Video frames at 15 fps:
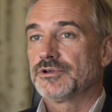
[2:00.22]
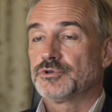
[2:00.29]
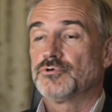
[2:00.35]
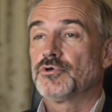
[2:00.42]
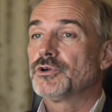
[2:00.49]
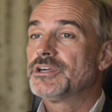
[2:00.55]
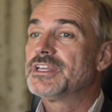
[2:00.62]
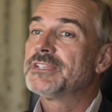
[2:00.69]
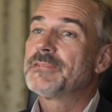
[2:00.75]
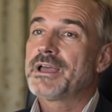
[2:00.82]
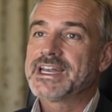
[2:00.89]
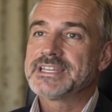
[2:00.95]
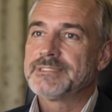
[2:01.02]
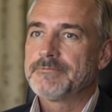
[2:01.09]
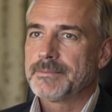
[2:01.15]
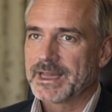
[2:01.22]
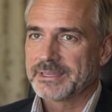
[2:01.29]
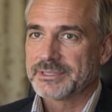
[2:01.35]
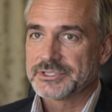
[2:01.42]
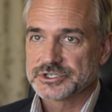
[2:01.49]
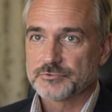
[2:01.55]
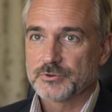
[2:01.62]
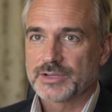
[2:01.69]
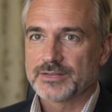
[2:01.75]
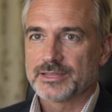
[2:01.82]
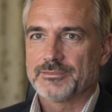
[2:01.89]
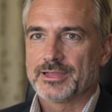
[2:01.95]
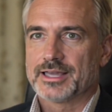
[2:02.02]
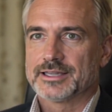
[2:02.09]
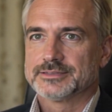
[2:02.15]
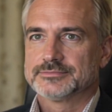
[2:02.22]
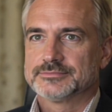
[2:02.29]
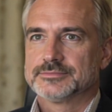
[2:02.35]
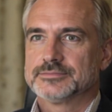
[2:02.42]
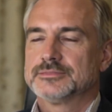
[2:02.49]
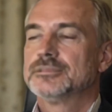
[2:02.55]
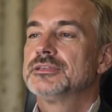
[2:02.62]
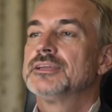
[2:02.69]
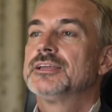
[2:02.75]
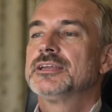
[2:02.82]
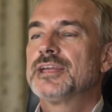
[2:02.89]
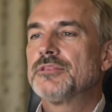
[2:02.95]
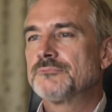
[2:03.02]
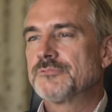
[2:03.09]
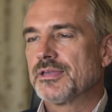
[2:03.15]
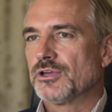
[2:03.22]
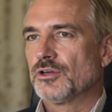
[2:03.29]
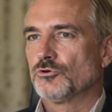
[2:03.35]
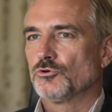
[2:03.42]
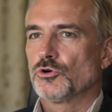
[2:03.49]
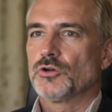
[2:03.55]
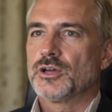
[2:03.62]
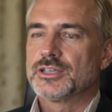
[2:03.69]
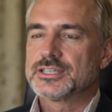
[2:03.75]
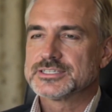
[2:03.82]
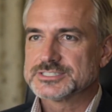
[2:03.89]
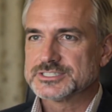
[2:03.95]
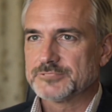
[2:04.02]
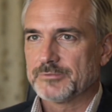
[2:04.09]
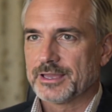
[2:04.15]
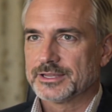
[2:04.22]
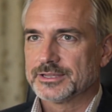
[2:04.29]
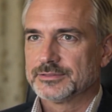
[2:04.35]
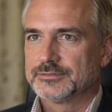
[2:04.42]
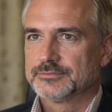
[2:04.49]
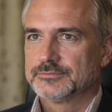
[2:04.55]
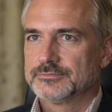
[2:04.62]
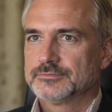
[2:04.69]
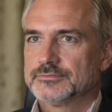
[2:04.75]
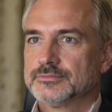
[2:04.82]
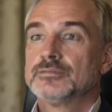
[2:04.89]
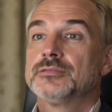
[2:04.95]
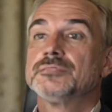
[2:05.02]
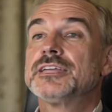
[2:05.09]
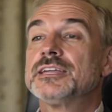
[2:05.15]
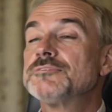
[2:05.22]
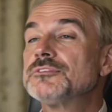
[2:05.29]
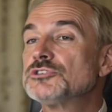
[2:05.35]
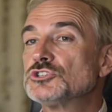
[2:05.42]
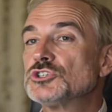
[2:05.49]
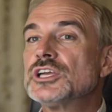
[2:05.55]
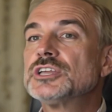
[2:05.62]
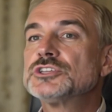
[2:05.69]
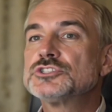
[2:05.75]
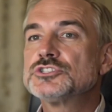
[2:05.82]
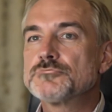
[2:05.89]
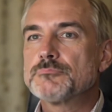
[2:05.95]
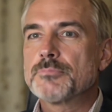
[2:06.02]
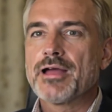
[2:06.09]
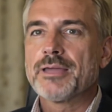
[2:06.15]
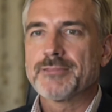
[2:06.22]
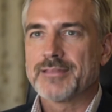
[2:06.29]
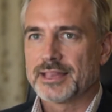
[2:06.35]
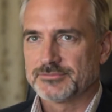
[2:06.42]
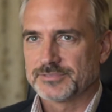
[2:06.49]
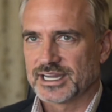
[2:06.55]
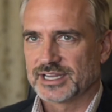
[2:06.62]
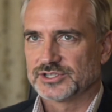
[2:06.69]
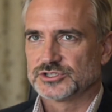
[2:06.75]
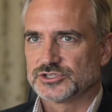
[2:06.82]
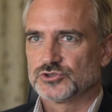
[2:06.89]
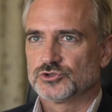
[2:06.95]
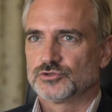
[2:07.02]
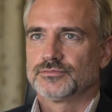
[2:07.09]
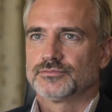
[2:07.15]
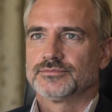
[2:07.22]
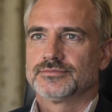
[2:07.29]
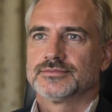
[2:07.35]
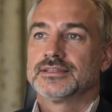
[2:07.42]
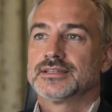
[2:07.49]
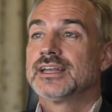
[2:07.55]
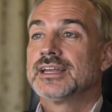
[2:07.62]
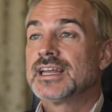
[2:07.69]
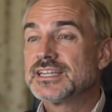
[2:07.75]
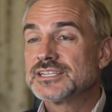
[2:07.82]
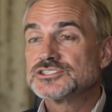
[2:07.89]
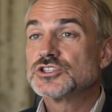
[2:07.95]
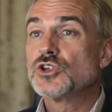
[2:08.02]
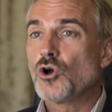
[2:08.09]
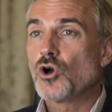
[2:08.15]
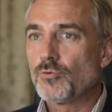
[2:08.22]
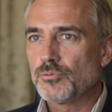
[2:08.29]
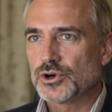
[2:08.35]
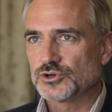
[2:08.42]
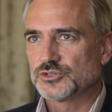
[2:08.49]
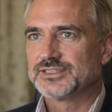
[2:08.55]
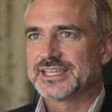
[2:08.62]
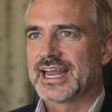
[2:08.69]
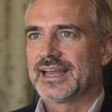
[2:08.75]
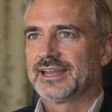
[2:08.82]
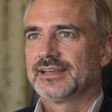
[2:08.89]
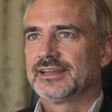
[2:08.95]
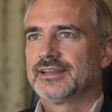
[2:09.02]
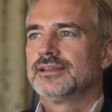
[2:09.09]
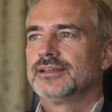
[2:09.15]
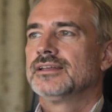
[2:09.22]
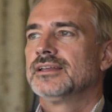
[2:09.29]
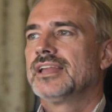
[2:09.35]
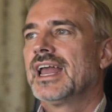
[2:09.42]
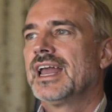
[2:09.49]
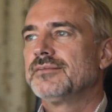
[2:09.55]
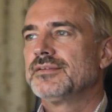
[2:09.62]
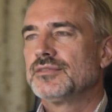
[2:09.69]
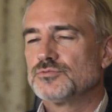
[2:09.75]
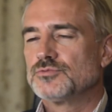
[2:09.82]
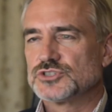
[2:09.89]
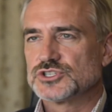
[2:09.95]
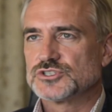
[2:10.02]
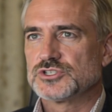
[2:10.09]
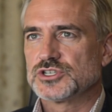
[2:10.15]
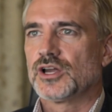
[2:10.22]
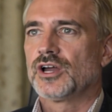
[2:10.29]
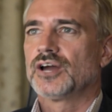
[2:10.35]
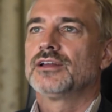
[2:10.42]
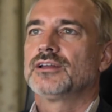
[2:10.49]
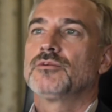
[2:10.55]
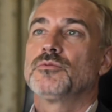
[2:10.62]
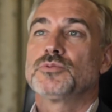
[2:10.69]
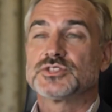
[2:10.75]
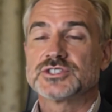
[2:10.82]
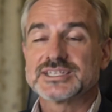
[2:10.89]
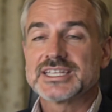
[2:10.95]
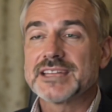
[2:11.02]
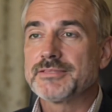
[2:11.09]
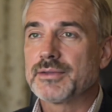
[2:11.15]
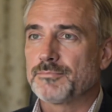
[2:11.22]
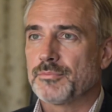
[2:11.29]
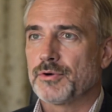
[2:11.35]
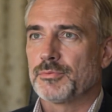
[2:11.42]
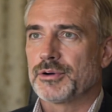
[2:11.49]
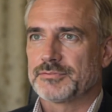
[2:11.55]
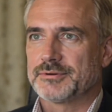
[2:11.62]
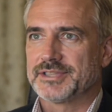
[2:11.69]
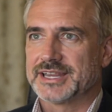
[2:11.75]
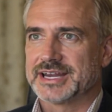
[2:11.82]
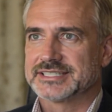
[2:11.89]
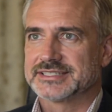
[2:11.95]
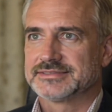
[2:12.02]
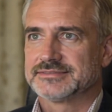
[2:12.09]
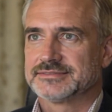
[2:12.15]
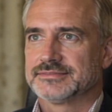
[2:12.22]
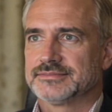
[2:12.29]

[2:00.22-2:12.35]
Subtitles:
authority granted by the Australia Act. If that authority is invalid, then the changes may be invalid too. It's a domino stack, and the first tile was never properly placed.